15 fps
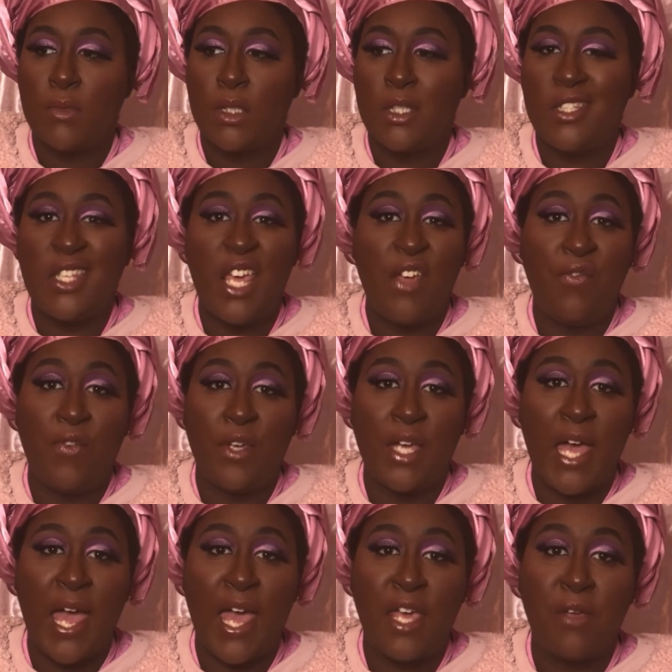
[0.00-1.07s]
save for
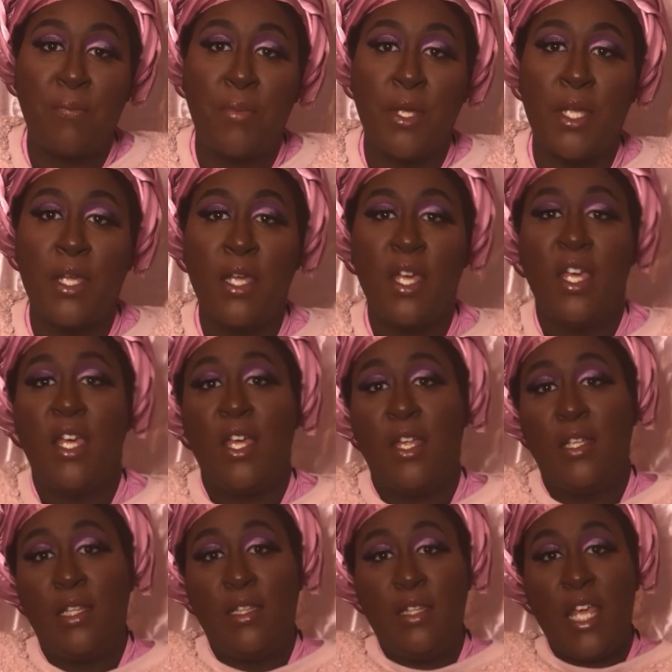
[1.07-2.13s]
Kaya. But
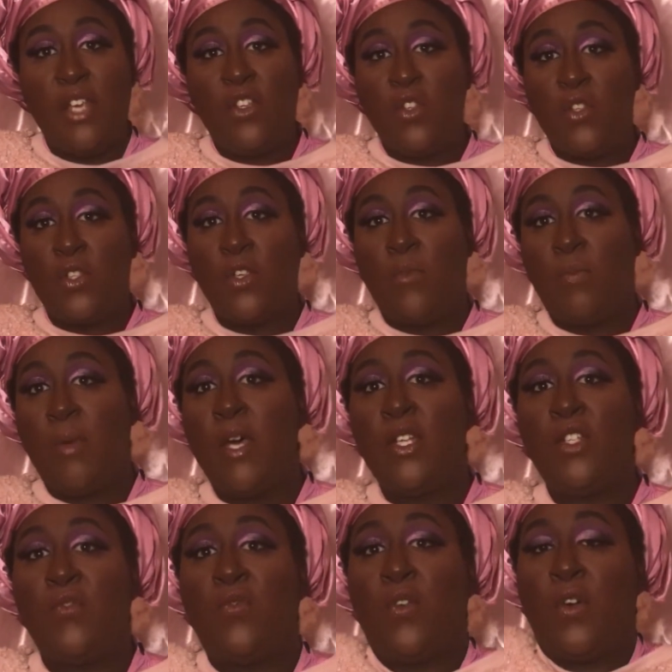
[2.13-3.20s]
thank you so
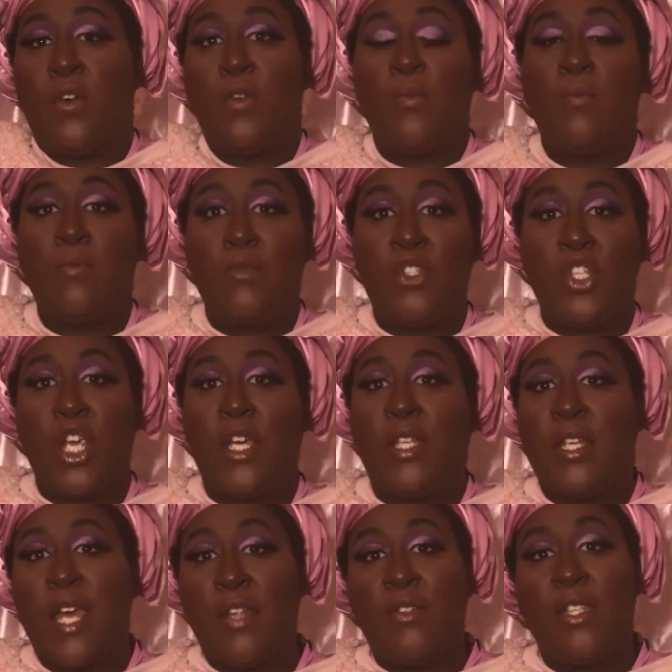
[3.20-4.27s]
much for
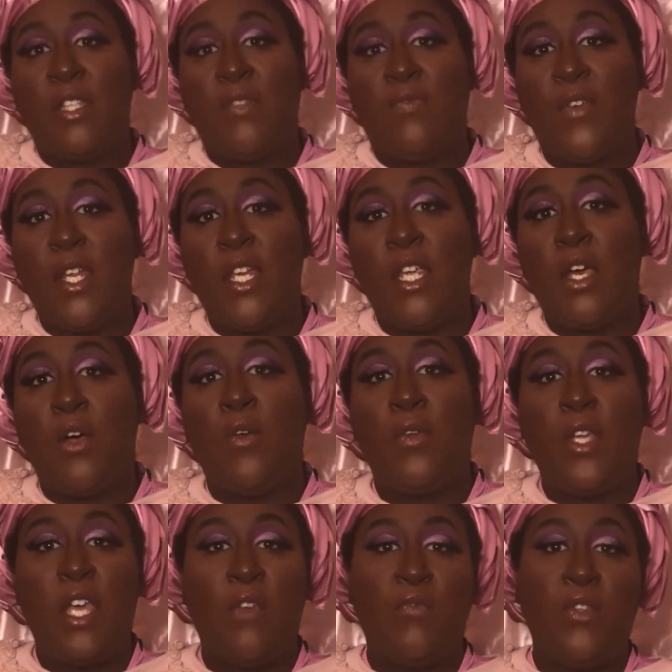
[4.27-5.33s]
checking out this video.
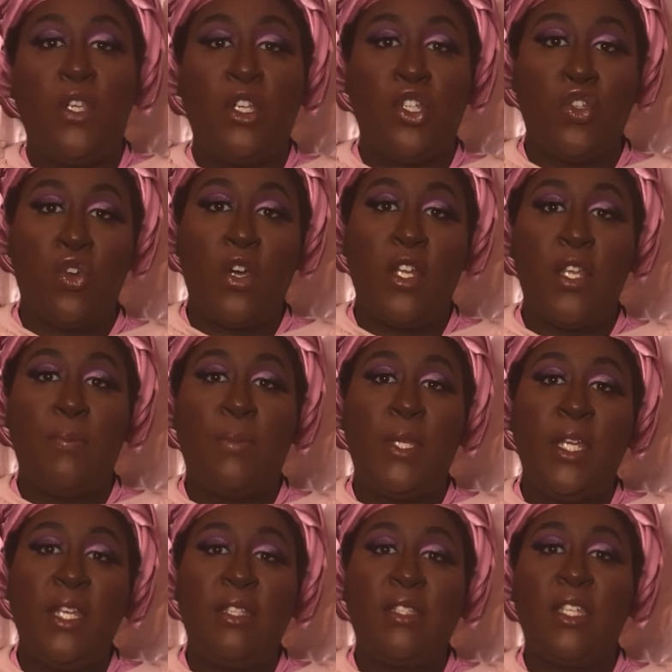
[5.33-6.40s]
If you enjoyed it,
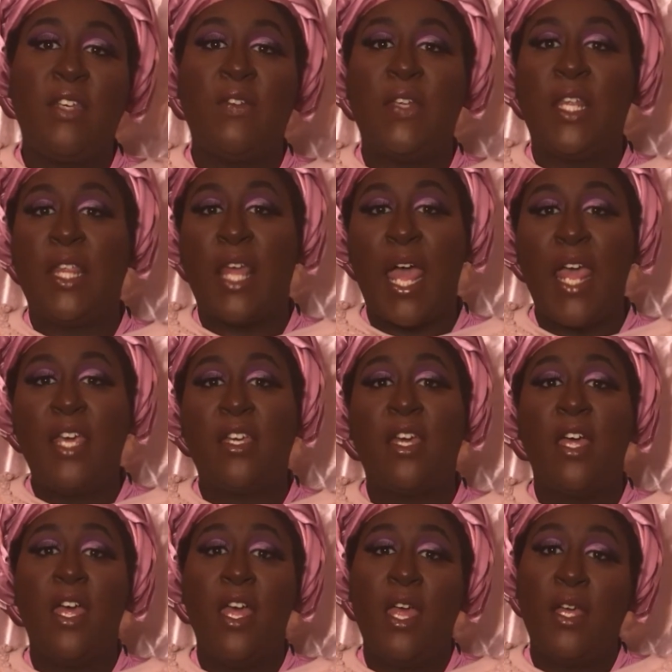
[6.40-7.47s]
please give it a like,
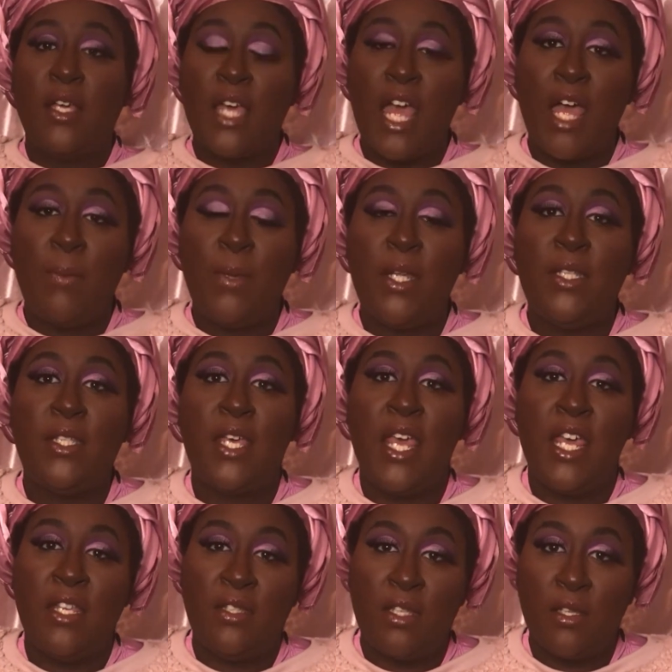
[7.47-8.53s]
comment,
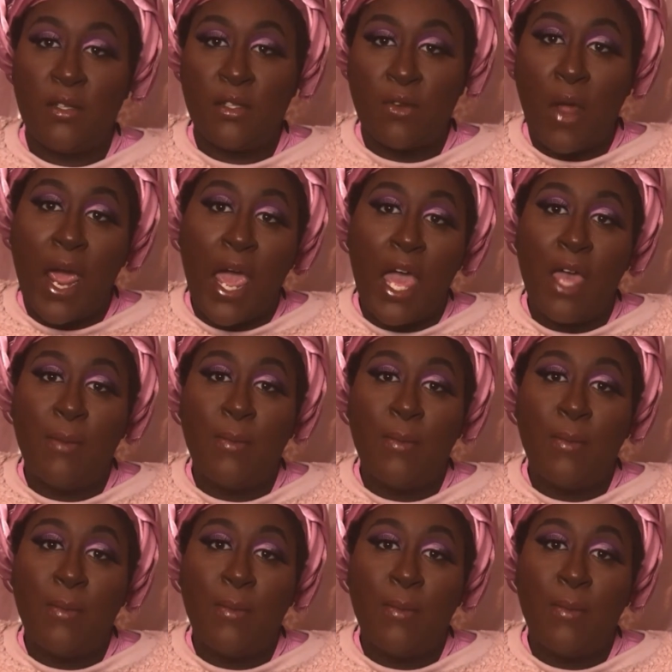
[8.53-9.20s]
and subscribe.